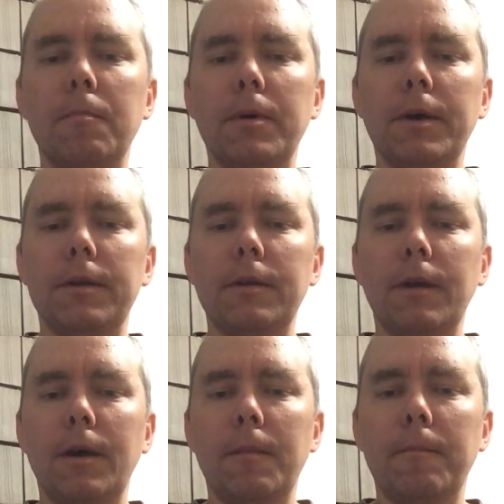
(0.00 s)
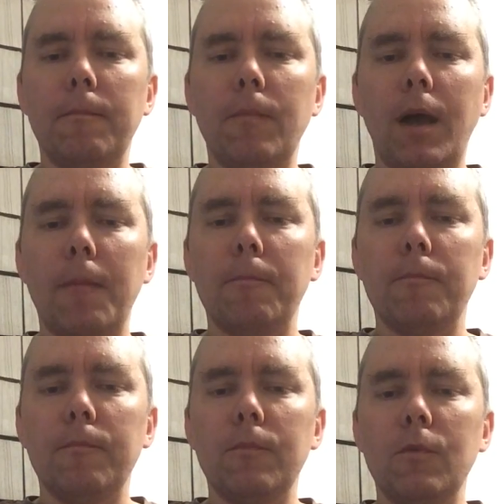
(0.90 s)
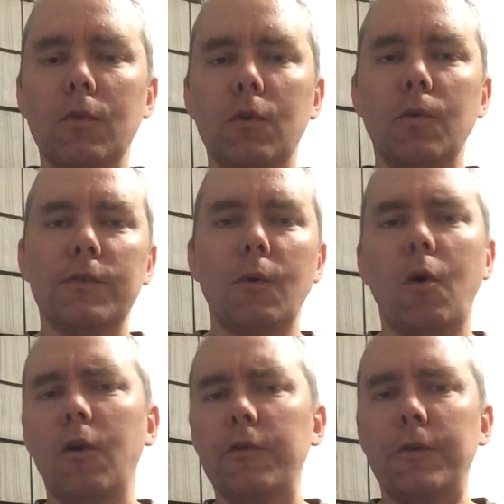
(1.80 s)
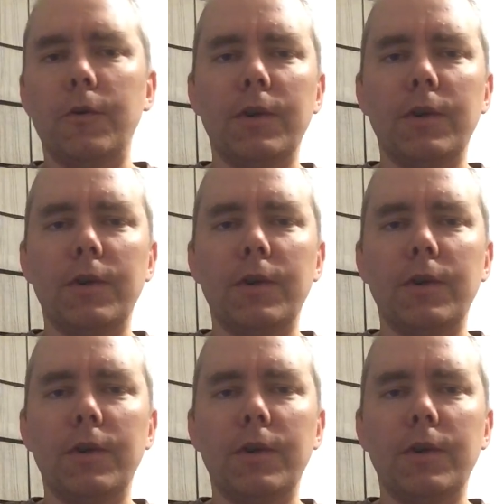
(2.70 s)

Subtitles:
but I'm doing so also